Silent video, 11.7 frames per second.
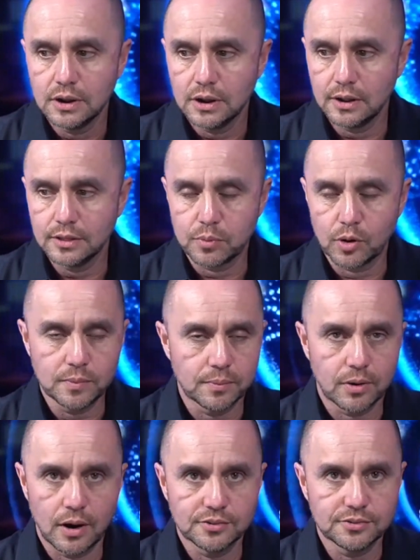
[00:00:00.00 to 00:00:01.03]
uh, the permit
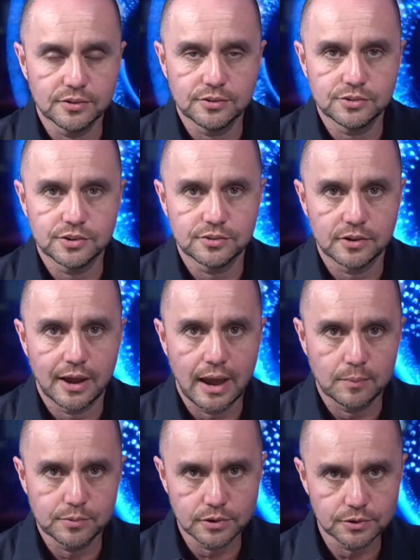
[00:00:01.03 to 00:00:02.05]
process is just an
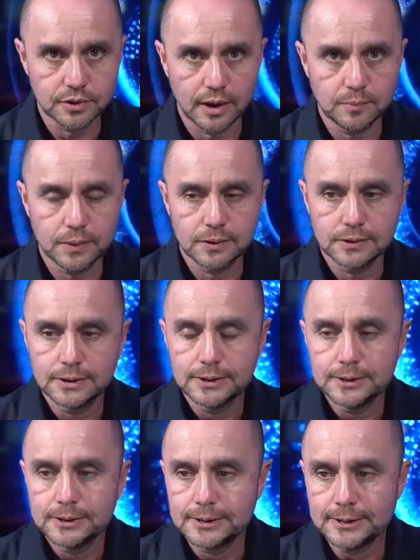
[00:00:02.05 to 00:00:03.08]
absolute nightmare.
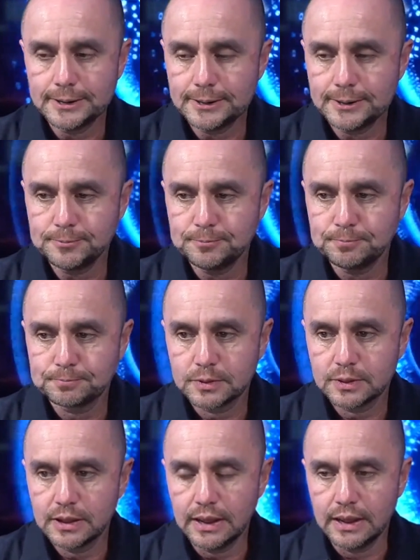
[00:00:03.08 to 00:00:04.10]
Um,
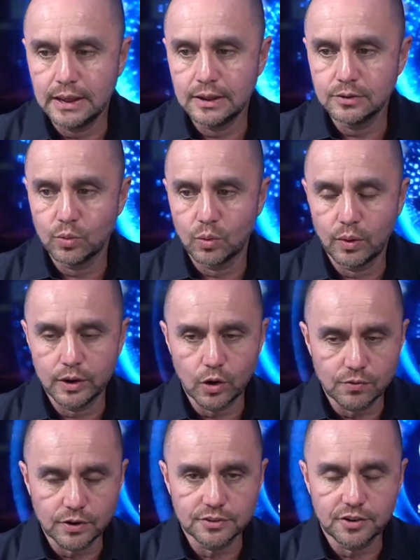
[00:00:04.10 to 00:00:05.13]
and we were running
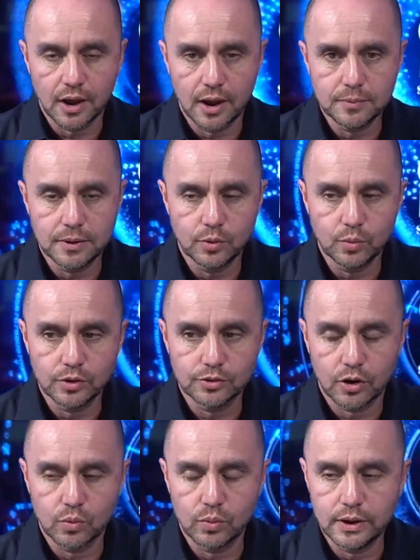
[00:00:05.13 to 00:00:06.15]
over on time, and then we
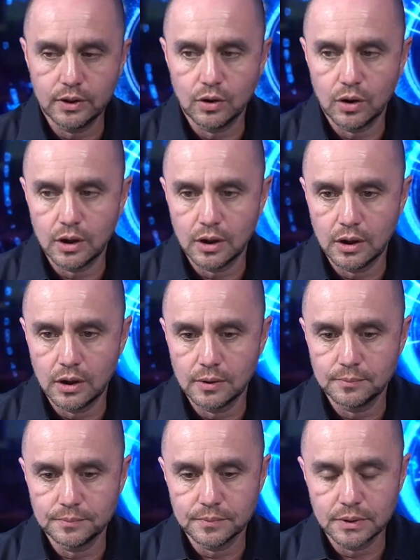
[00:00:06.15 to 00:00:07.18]
started running
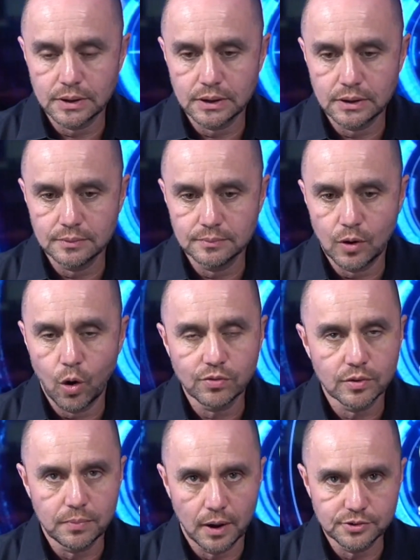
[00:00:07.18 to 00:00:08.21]
um, um,
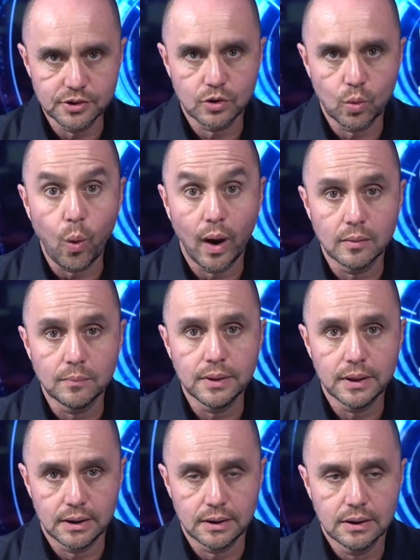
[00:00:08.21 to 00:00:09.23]
over budget quite a
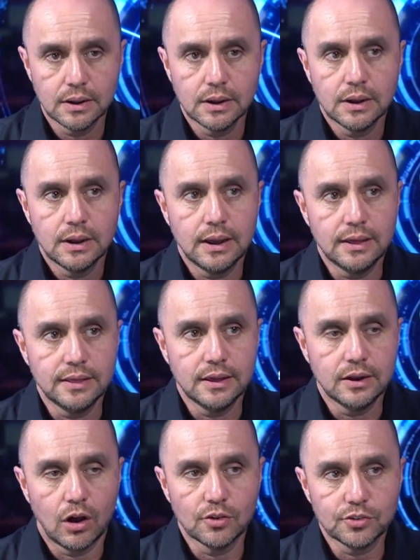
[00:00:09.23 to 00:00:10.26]
bit. And
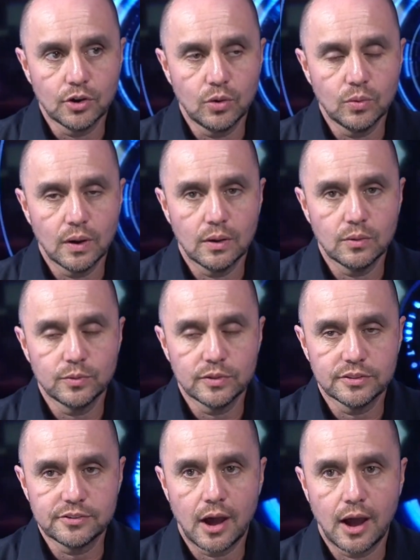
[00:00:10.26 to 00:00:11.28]
then also, uh, with
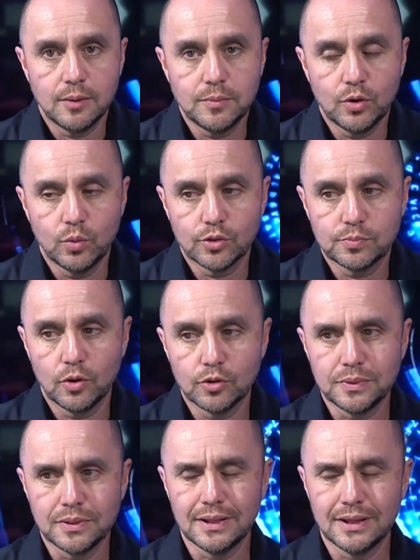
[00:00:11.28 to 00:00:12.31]
the time it was supposed
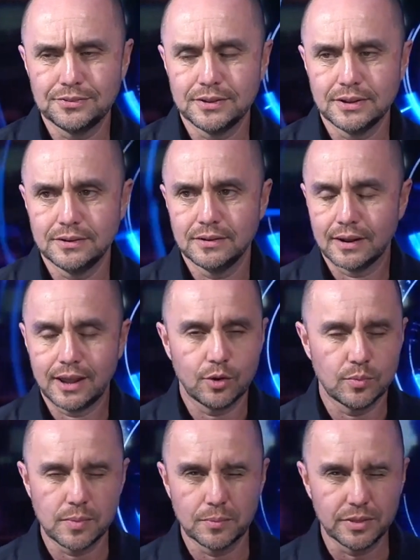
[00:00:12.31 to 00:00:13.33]
to be listed, I can't
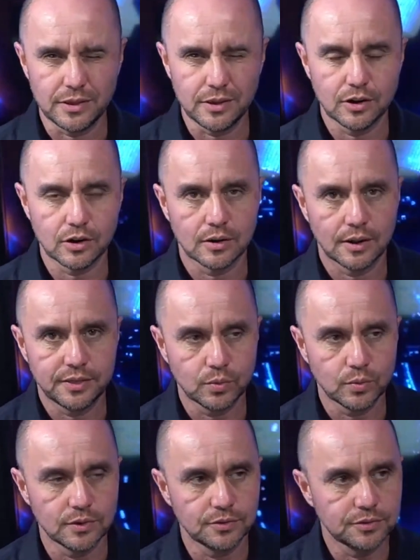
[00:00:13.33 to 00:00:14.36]
remember the year. I think
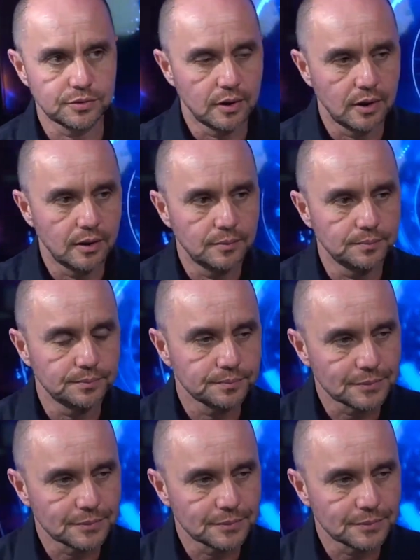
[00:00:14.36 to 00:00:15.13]
it was um,